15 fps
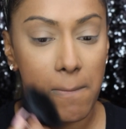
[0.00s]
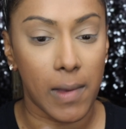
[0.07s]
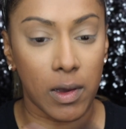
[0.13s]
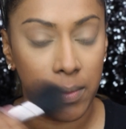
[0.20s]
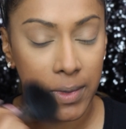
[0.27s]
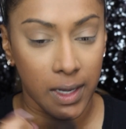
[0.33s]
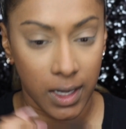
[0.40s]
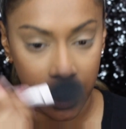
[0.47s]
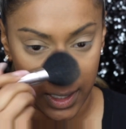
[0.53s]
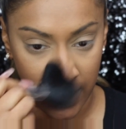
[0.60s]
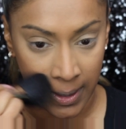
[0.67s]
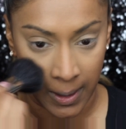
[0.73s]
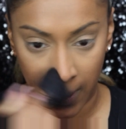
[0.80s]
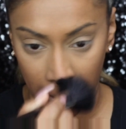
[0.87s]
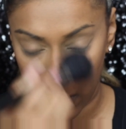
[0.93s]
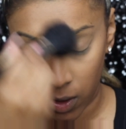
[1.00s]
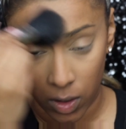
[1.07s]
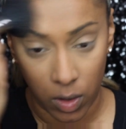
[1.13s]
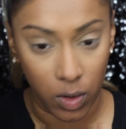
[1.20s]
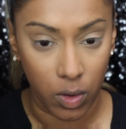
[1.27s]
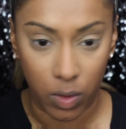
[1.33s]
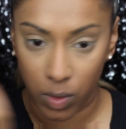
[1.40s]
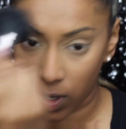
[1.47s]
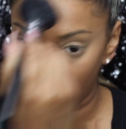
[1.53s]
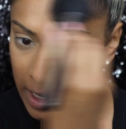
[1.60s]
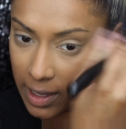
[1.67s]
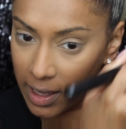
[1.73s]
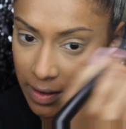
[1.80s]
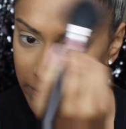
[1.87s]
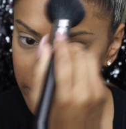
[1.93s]
oh my God, I gotta go,
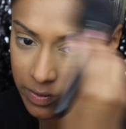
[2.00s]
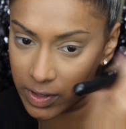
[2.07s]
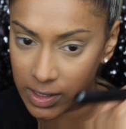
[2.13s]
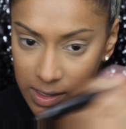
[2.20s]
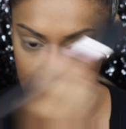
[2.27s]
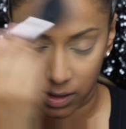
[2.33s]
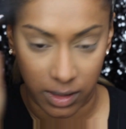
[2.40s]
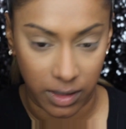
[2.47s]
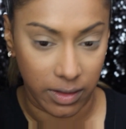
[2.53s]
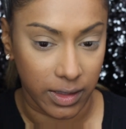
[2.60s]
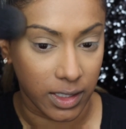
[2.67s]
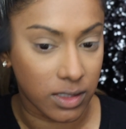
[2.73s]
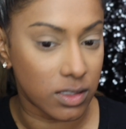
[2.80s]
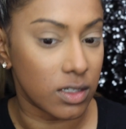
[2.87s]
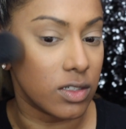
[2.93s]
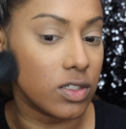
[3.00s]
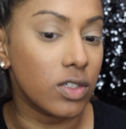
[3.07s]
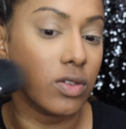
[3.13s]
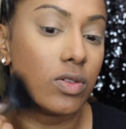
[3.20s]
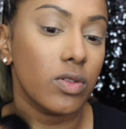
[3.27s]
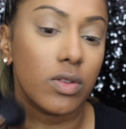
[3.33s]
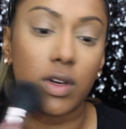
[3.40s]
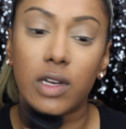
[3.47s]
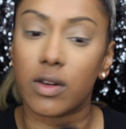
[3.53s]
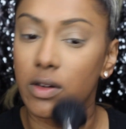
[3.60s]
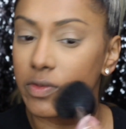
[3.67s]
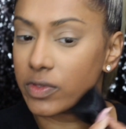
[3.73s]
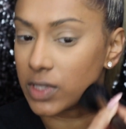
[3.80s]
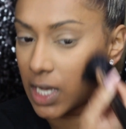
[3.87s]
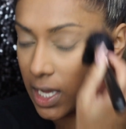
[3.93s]
I have a zillion things to do, I don't
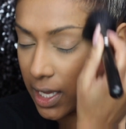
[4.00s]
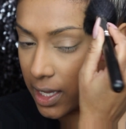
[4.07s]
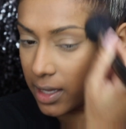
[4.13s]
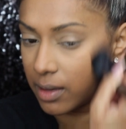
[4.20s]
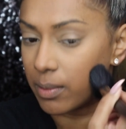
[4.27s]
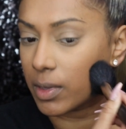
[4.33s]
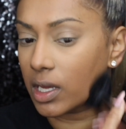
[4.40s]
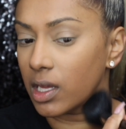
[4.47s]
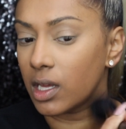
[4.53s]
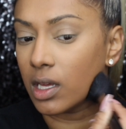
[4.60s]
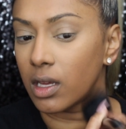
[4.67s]
have time,